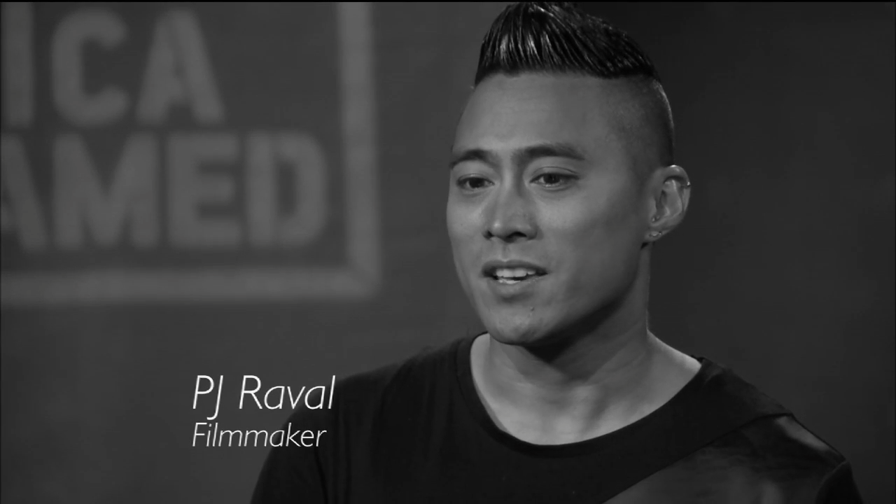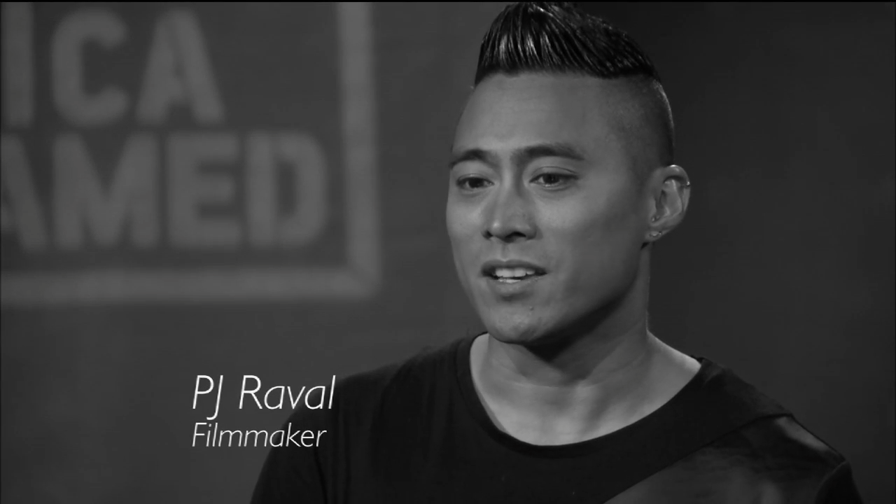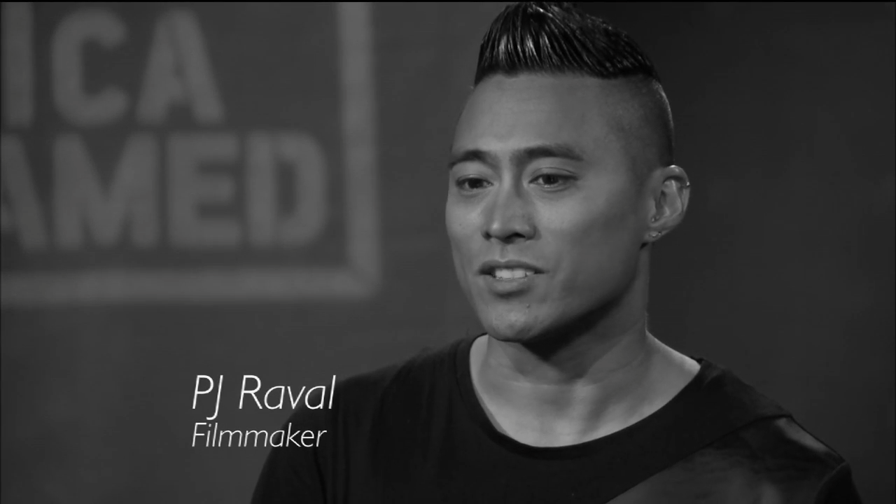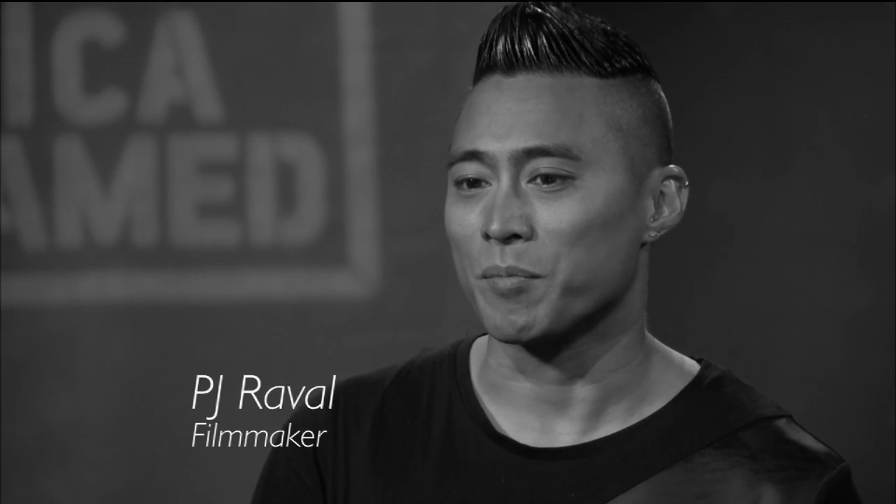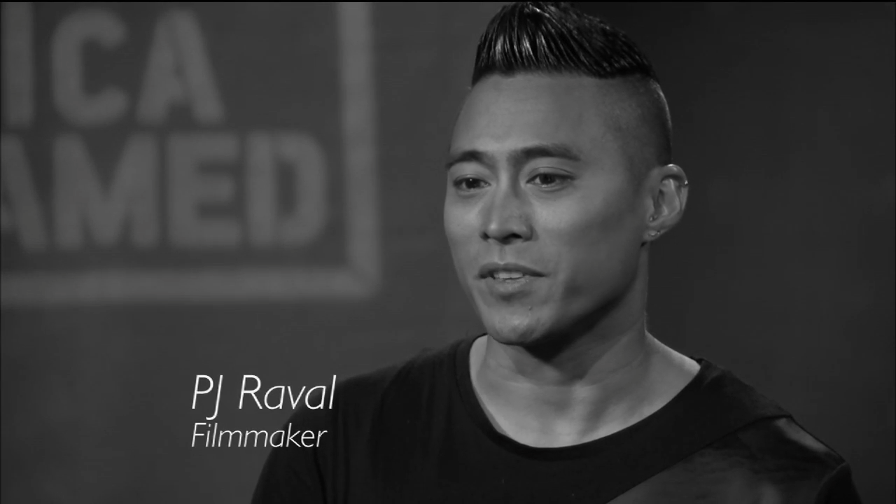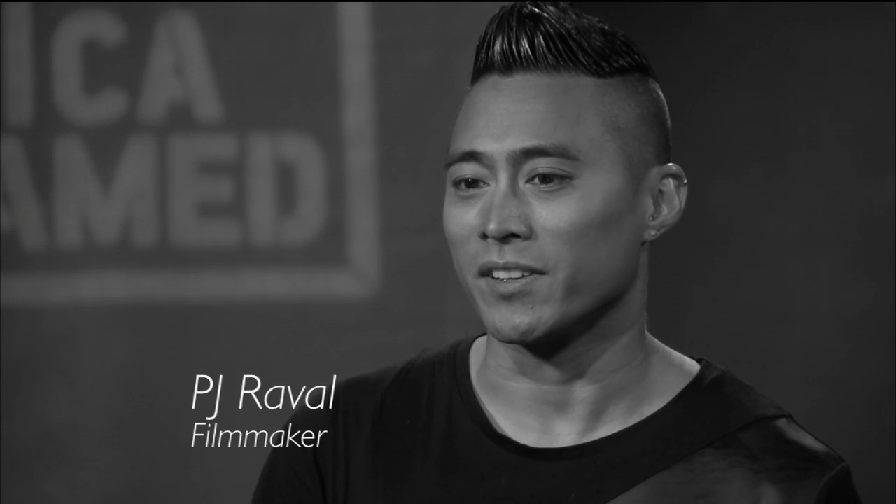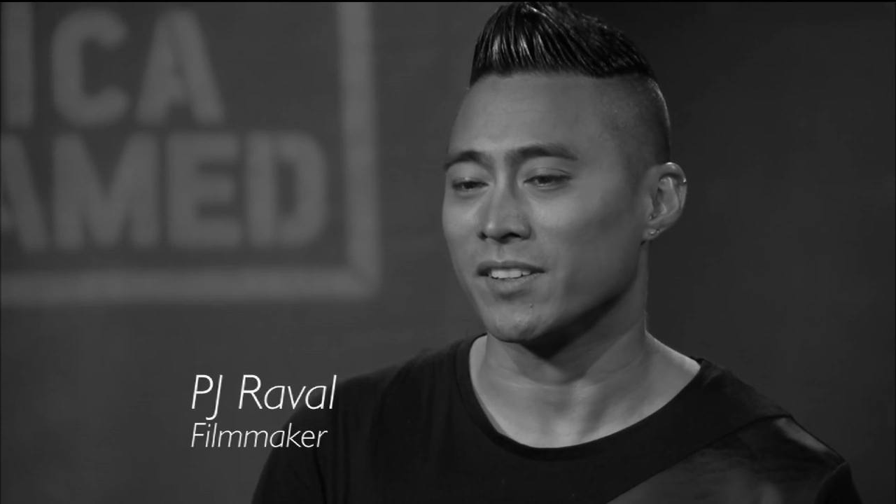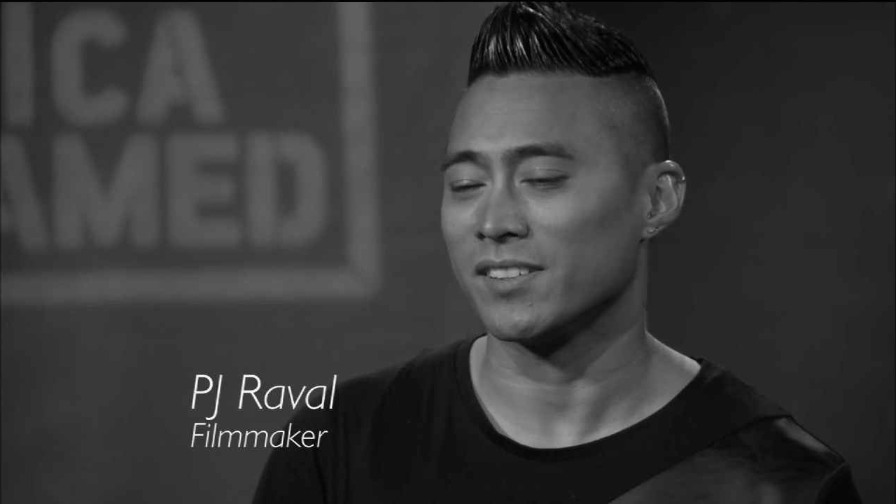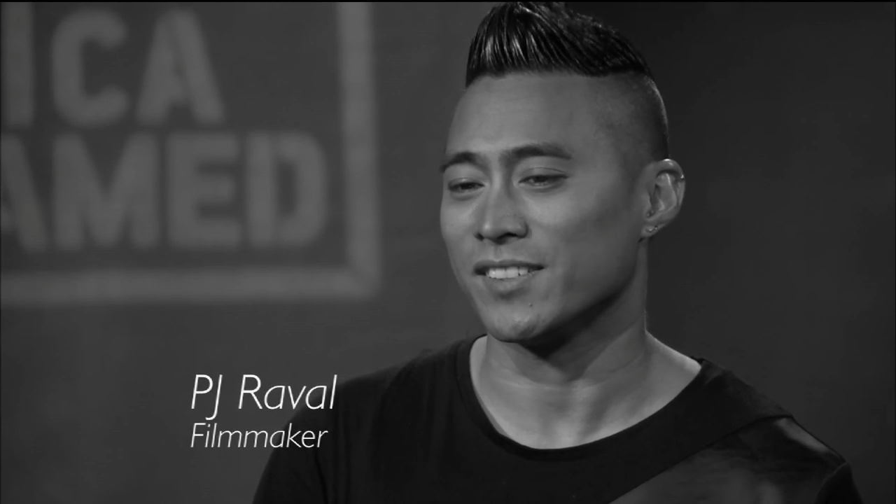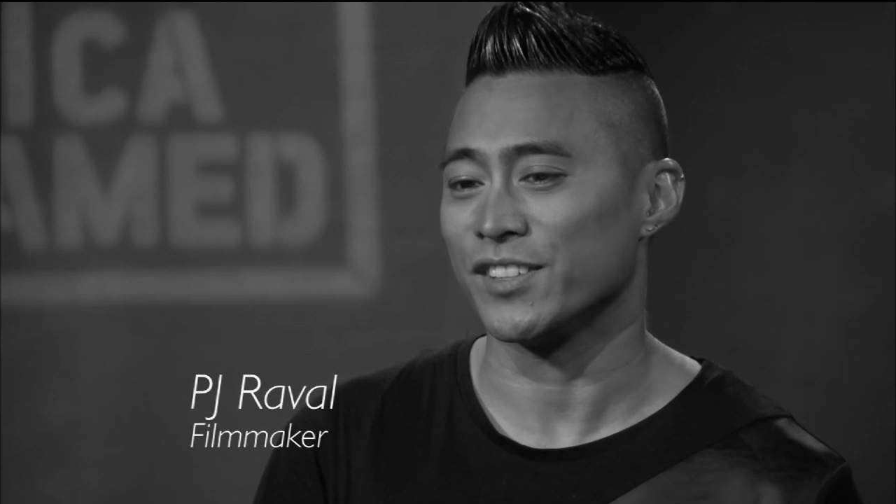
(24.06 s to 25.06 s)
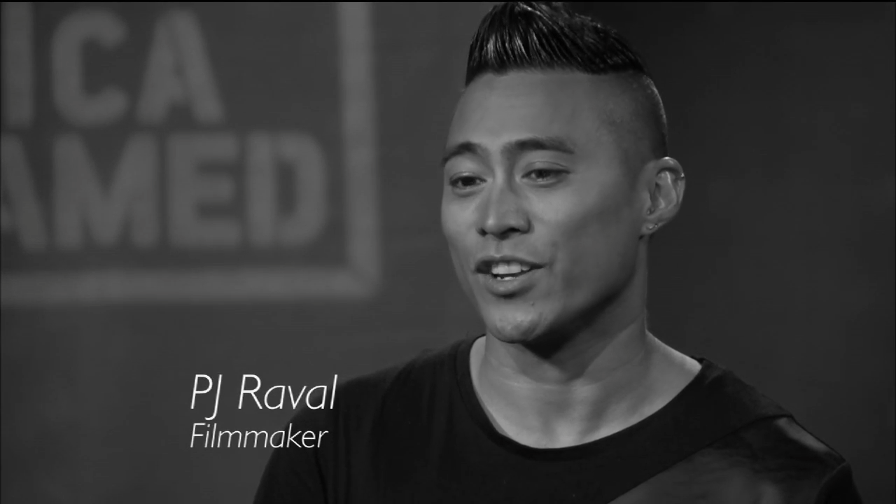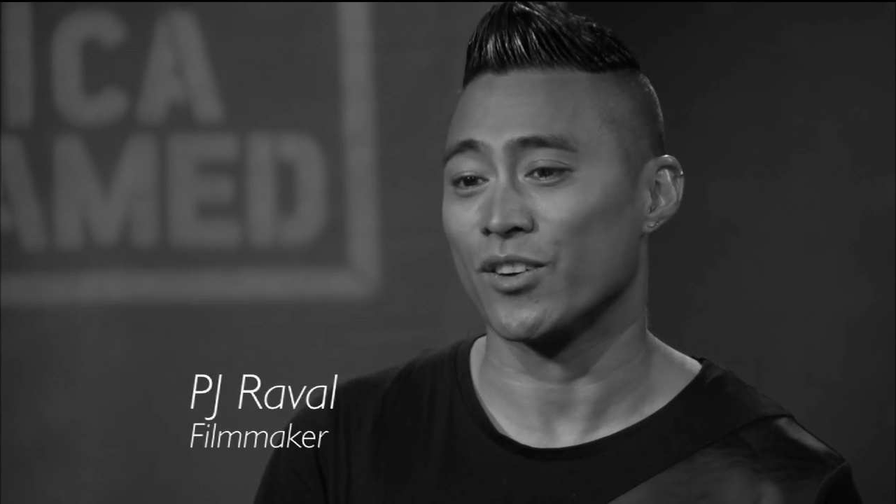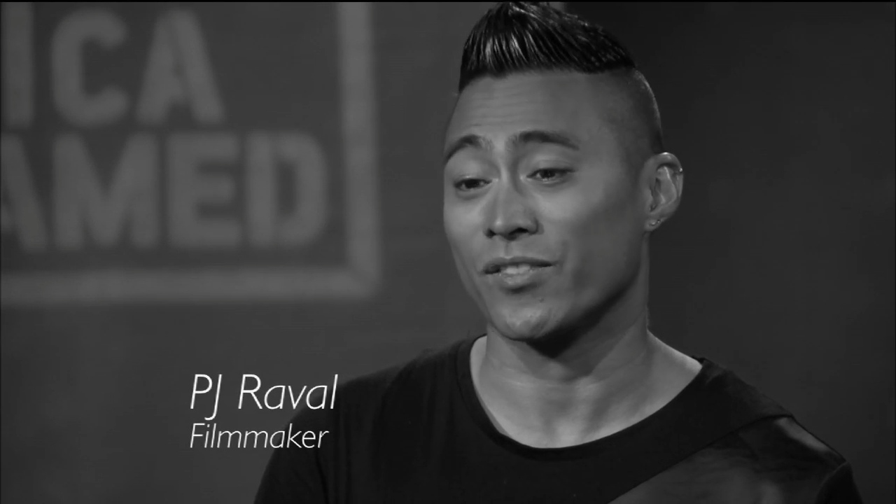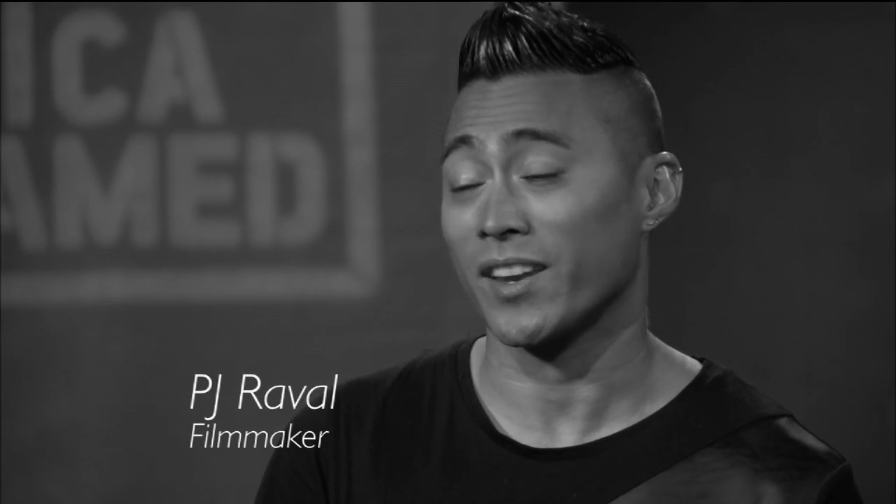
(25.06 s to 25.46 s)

is something, you know,